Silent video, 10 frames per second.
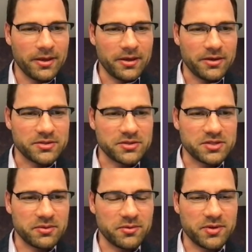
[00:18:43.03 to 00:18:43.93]
And so
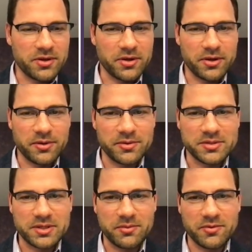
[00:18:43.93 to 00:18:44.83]
some of
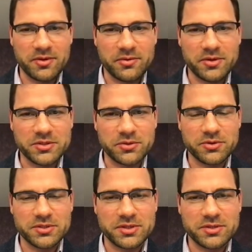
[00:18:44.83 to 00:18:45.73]
the
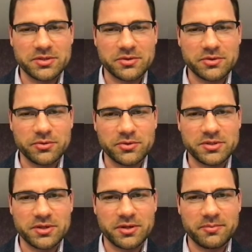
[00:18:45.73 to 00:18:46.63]
resources or tools
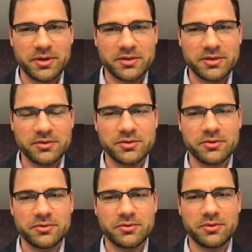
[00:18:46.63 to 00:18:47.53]
that are baked
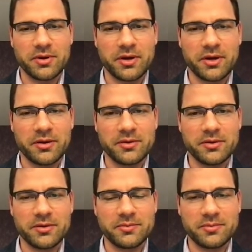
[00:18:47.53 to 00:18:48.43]
into
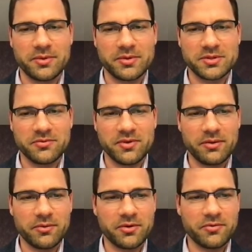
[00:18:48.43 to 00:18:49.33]
the SOPHiA
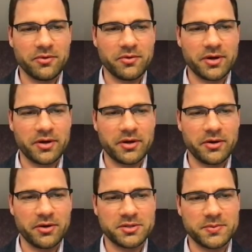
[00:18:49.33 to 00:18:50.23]
workflow are
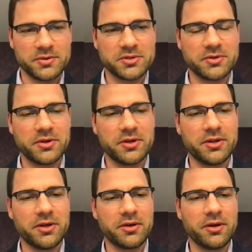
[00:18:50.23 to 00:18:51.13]
hotspot
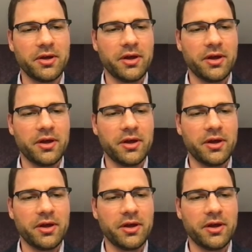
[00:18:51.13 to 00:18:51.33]
screening